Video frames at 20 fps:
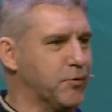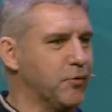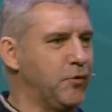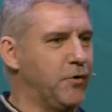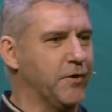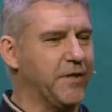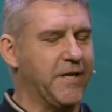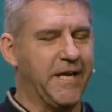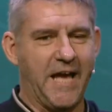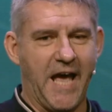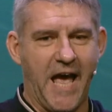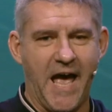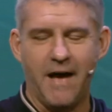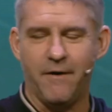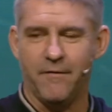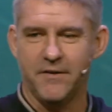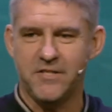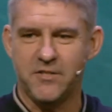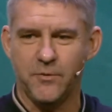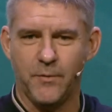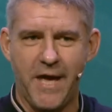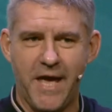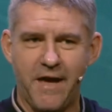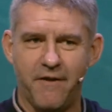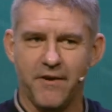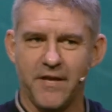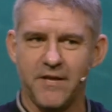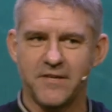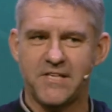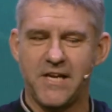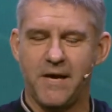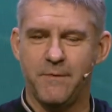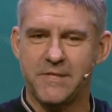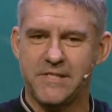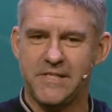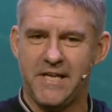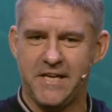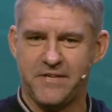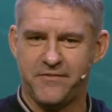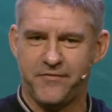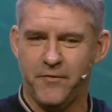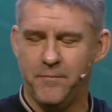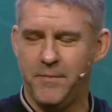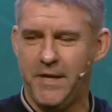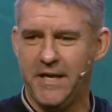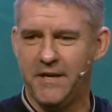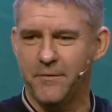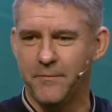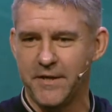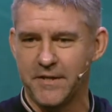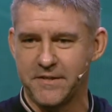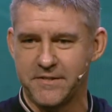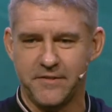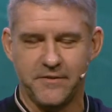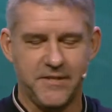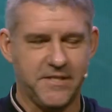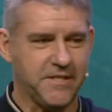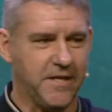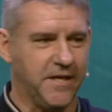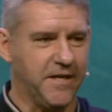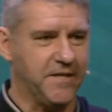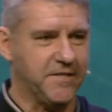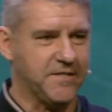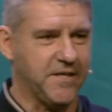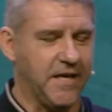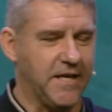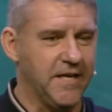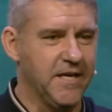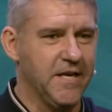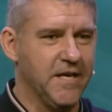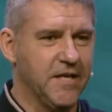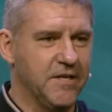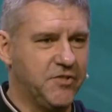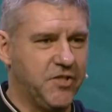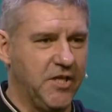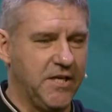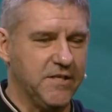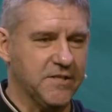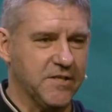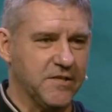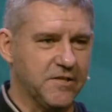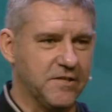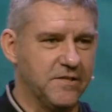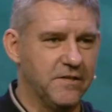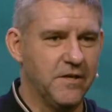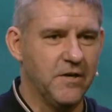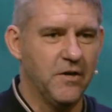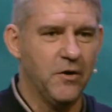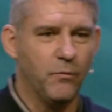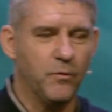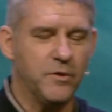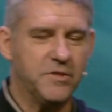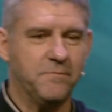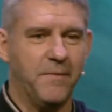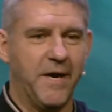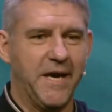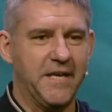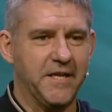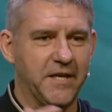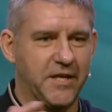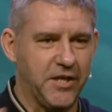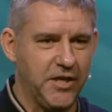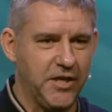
broadening out into areas I was less familiar with. So he started saying, Jesus was made a